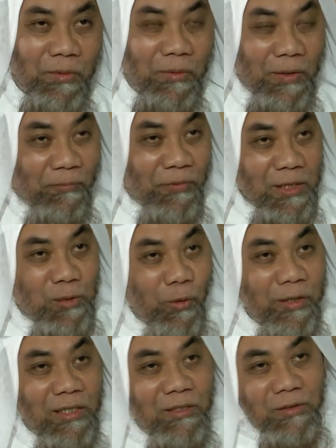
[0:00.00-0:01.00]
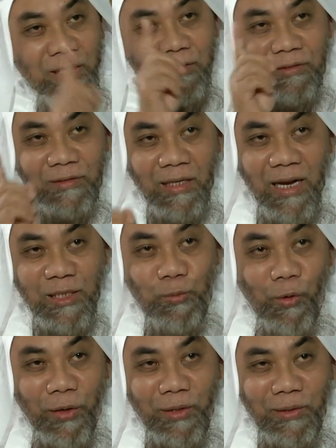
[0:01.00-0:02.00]
The first point is connected to the last
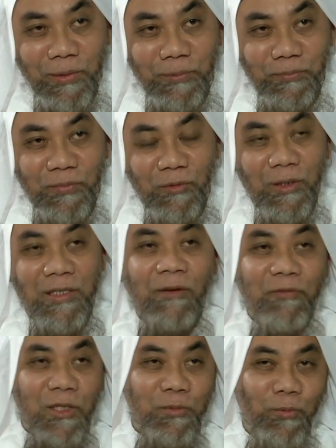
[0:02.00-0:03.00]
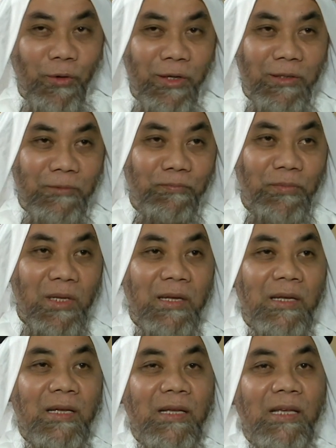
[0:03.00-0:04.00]
point. What is the first point?
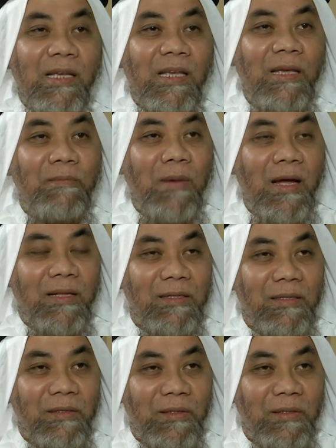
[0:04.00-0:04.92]
Iman.